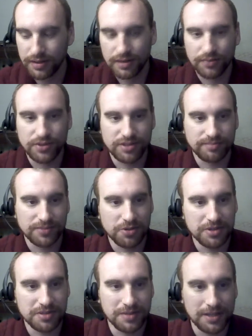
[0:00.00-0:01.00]
which I'm
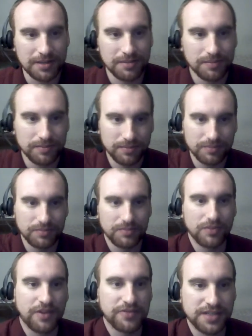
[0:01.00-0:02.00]
going to be
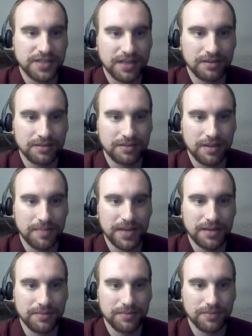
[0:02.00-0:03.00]
referencing a
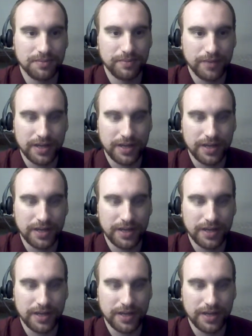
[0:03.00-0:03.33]
bit when I